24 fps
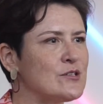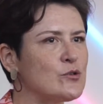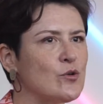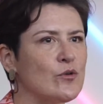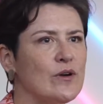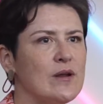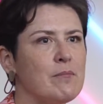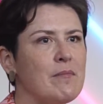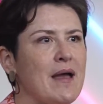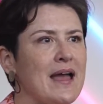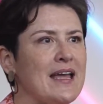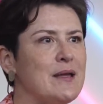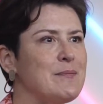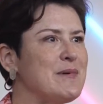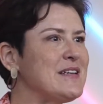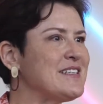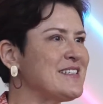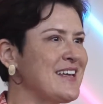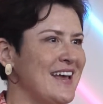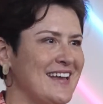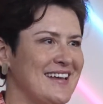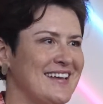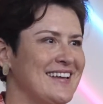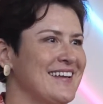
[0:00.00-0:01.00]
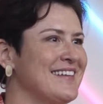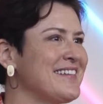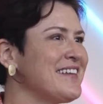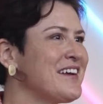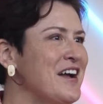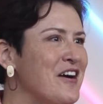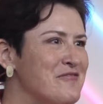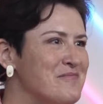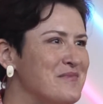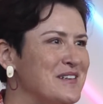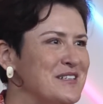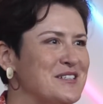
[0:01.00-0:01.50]
or it may be taking the
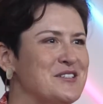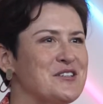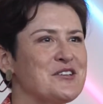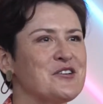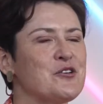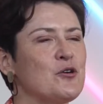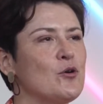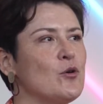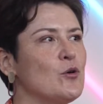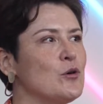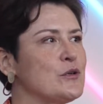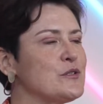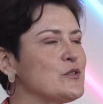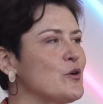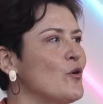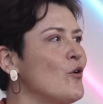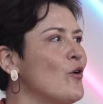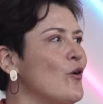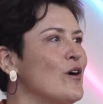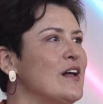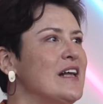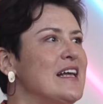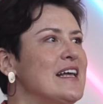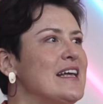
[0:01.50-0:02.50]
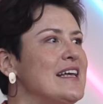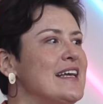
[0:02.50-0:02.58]
government to court, or